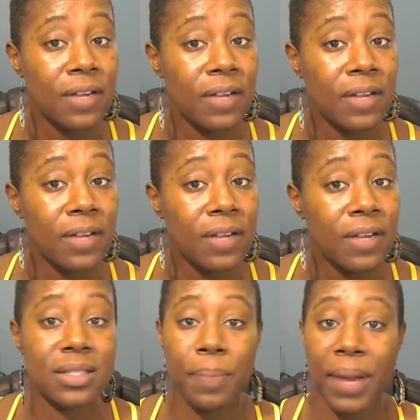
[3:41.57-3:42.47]

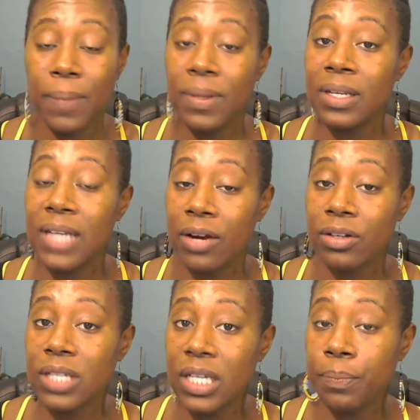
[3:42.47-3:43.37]
Is the payment
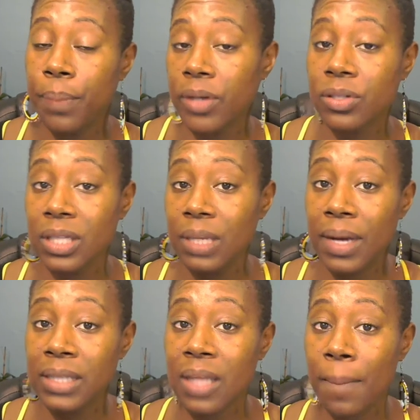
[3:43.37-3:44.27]
guaranteed personally
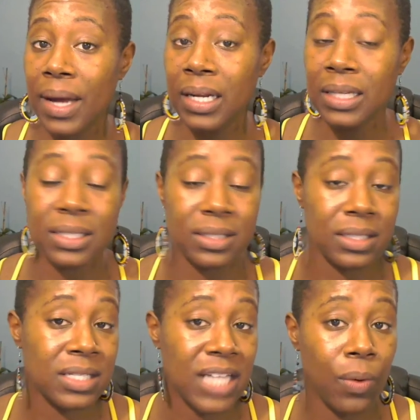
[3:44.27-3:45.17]
by somebody? Does it
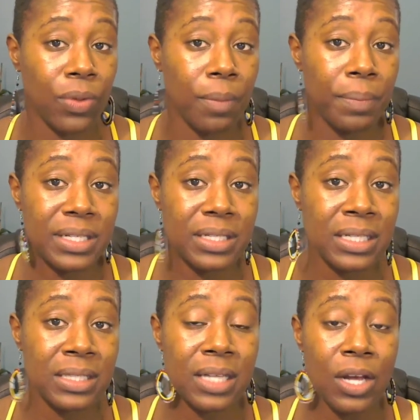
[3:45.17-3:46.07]
stay with the
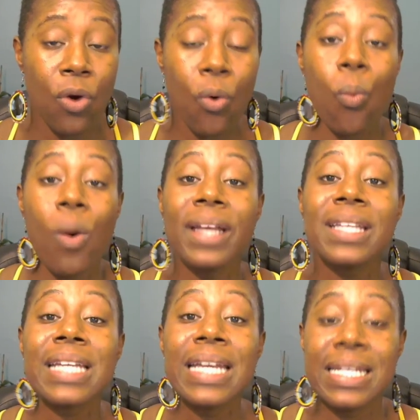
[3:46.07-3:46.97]
business? What
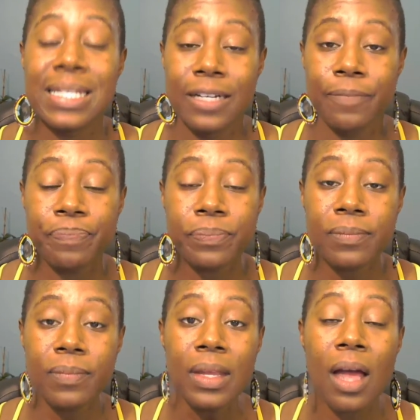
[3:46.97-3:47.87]
is it?
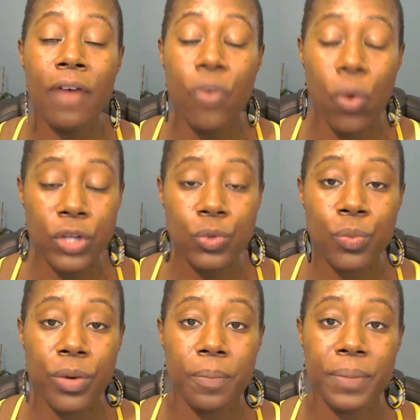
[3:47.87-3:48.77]
Of course, when
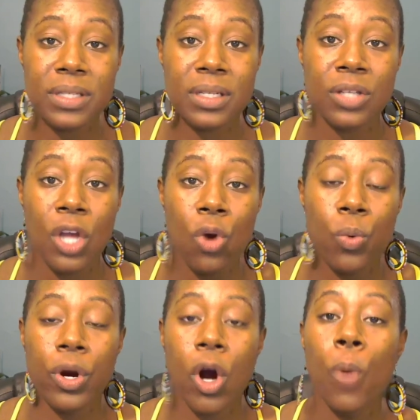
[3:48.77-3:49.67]
we're in business,
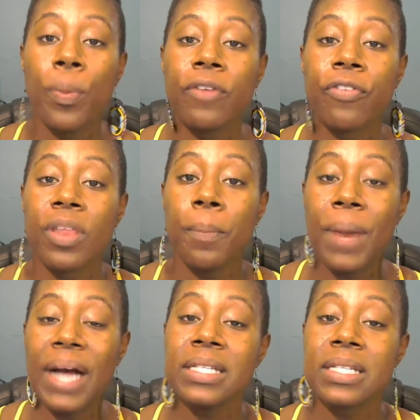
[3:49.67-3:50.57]
we're hoping for the
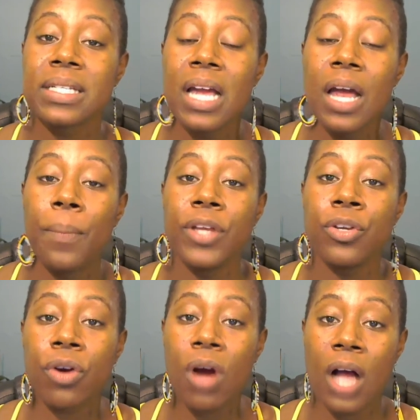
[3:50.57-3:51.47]
best, but
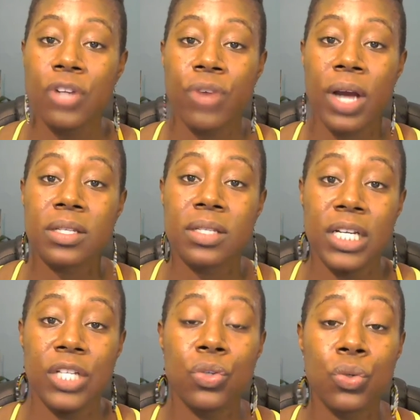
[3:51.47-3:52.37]
your contracts
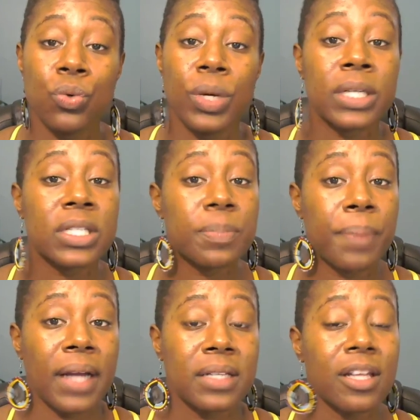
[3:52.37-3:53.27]
need to
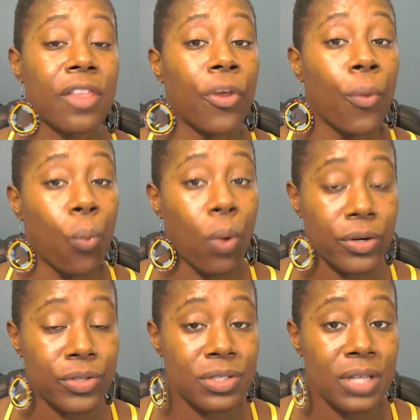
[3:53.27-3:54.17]
expect the
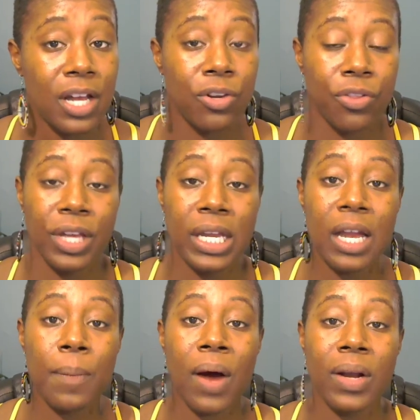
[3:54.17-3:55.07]
worst. You're thinking
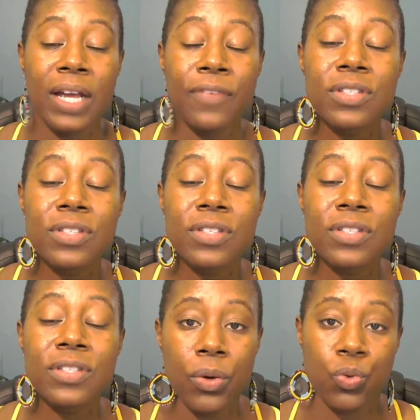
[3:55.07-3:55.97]
about, if
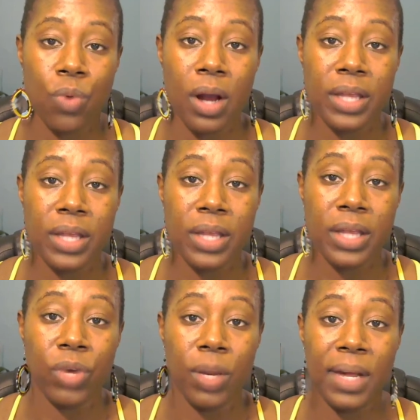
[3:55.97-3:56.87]
something goes wrong in this
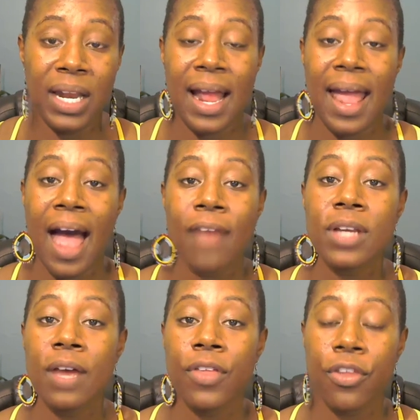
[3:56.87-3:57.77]
agreement and I have to
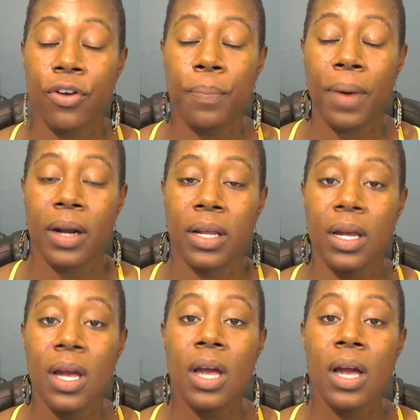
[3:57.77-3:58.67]
have a third party
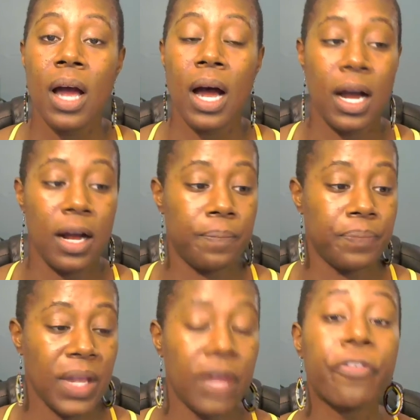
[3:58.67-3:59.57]

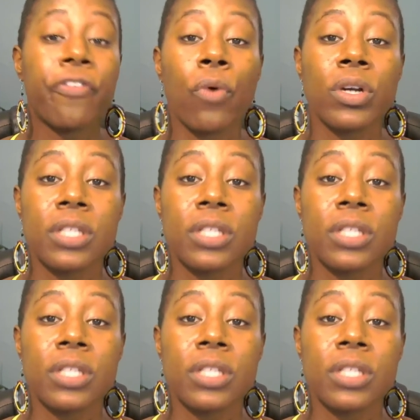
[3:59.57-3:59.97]
enforce it